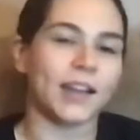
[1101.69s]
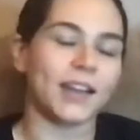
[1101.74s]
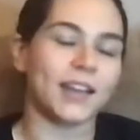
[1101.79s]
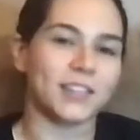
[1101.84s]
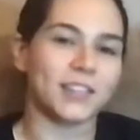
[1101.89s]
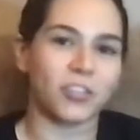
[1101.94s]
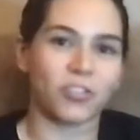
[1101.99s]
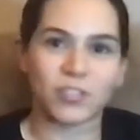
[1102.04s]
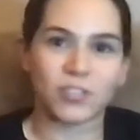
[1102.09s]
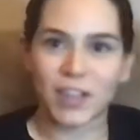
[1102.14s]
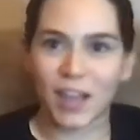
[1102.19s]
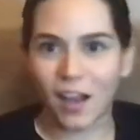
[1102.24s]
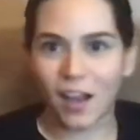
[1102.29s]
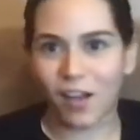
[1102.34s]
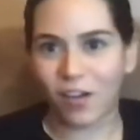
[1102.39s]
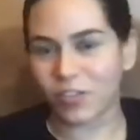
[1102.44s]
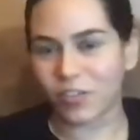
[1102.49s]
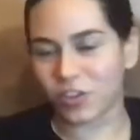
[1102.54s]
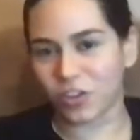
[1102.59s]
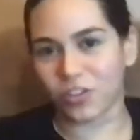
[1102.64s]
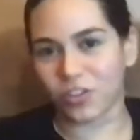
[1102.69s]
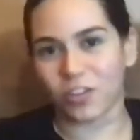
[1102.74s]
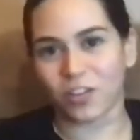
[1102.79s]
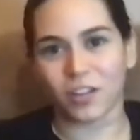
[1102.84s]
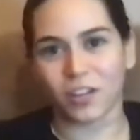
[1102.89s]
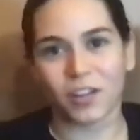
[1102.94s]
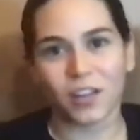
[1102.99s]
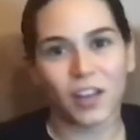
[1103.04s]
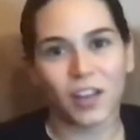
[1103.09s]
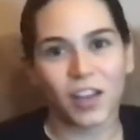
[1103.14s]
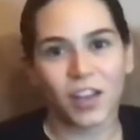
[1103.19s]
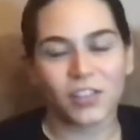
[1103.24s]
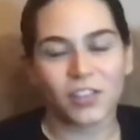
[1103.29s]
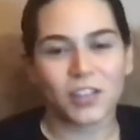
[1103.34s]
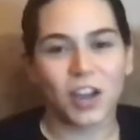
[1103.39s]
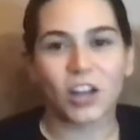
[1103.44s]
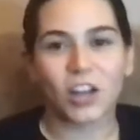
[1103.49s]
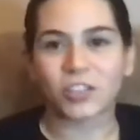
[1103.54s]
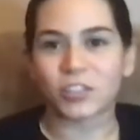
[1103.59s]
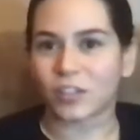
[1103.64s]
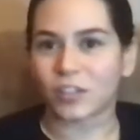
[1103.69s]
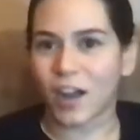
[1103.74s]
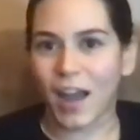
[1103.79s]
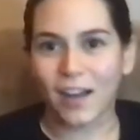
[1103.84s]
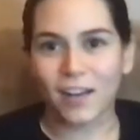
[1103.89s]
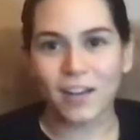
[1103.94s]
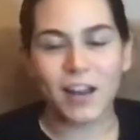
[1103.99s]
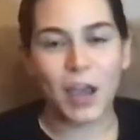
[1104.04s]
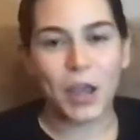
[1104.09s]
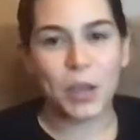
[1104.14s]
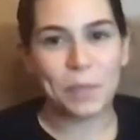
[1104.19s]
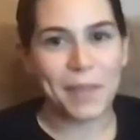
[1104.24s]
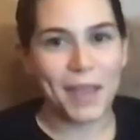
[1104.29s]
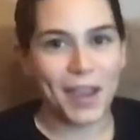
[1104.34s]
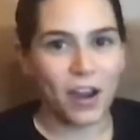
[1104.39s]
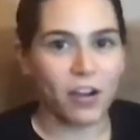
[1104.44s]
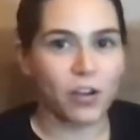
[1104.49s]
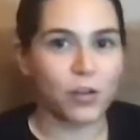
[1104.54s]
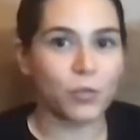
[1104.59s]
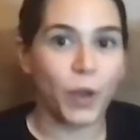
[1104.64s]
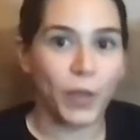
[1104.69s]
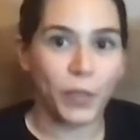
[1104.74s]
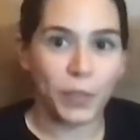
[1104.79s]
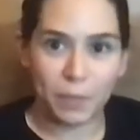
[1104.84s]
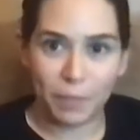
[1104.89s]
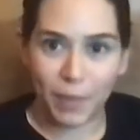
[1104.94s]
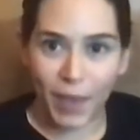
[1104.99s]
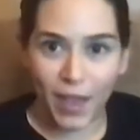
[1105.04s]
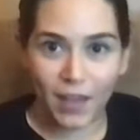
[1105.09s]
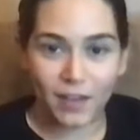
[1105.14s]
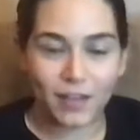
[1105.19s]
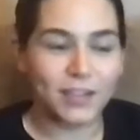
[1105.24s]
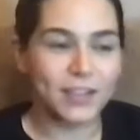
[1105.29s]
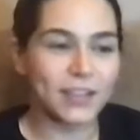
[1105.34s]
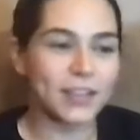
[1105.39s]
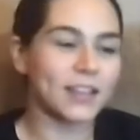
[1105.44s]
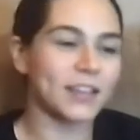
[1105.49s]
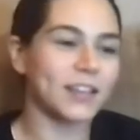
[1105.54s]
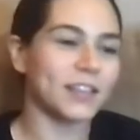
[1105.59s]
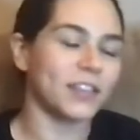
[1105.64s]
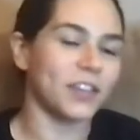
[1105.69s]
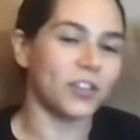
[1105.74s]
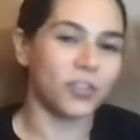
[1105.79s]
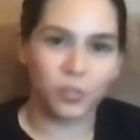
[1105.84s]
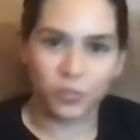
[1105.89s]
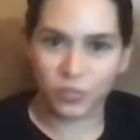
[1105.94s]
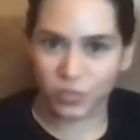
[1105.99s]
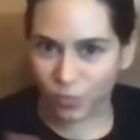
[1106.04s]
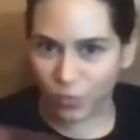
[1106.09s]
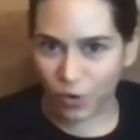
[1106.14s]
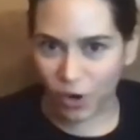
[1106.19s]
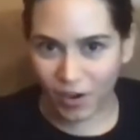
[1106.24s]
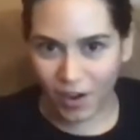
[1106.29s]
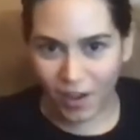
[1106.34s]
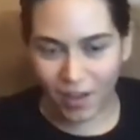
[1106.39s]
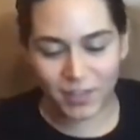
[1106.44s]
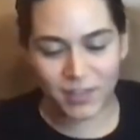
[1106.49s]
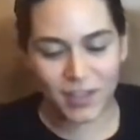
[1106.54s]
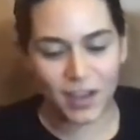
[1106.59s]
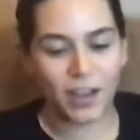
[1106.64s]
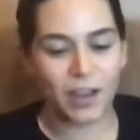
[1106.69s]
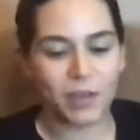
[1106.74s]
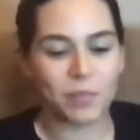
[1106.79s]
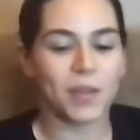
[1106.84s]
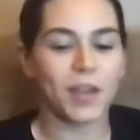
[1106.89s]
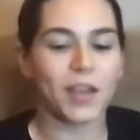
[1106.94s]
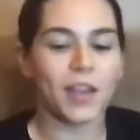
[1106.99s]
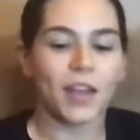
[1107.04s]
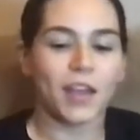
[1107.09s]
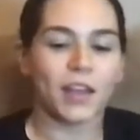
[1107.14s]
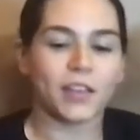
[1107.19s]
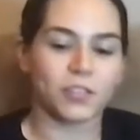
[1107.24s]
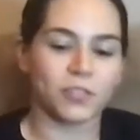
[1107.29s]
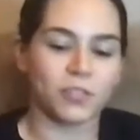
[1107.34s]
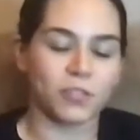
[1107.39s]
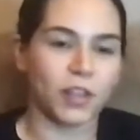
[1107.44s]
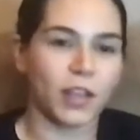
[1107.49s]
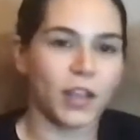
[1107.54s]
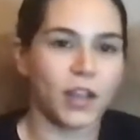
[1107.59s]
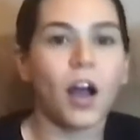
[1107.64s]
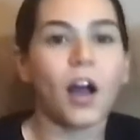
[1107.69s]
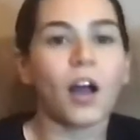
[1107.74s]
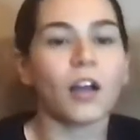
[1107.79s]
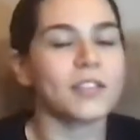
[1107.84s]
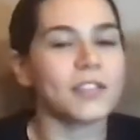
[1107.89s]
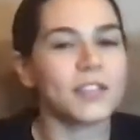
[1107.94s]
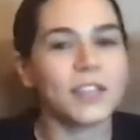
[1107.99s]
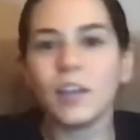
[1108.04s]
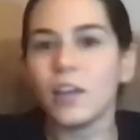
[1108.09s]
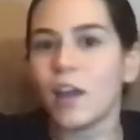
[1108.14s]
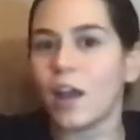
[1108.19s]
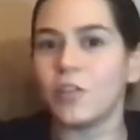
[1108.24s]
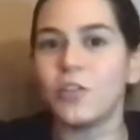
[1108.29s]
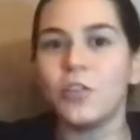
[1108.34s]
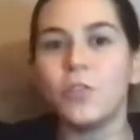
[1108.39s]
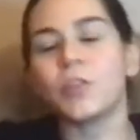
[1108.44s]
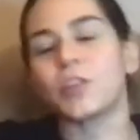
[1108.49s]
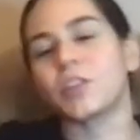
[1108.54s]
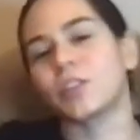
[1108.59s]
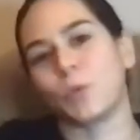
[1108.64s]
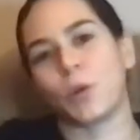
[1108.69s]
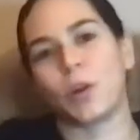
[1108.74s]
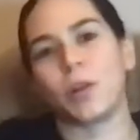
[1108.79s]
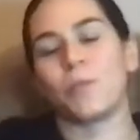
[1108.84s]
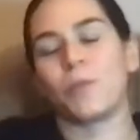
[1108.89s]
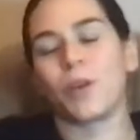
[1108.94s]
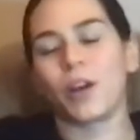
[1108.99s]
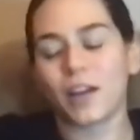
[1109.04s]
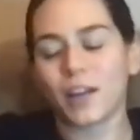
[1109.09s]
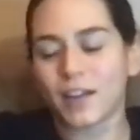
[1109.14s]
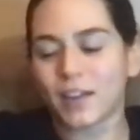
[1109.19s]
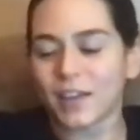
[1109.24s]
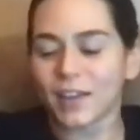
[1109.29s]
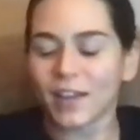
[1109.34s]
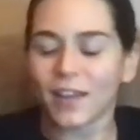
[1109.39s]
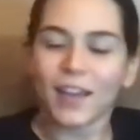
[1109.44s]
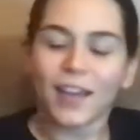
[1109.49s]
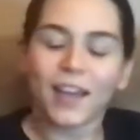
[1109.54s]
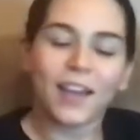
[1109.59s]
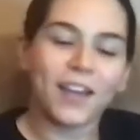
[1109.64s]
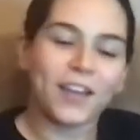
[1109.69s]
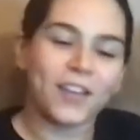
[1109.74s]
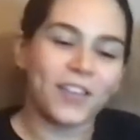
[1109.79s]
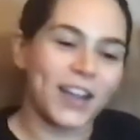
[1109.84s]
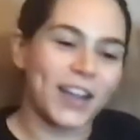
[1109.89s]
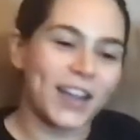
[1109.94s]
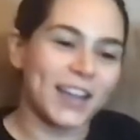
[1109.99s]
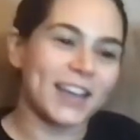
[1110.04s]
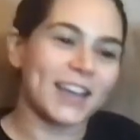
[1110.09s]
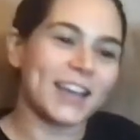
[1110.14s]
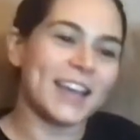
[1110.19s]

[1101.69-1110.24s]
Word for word: It turns out your toddler had a nightmare and wet the bed. There goes your workout time. So they're like, oh, see, I knew this wouldn't work right?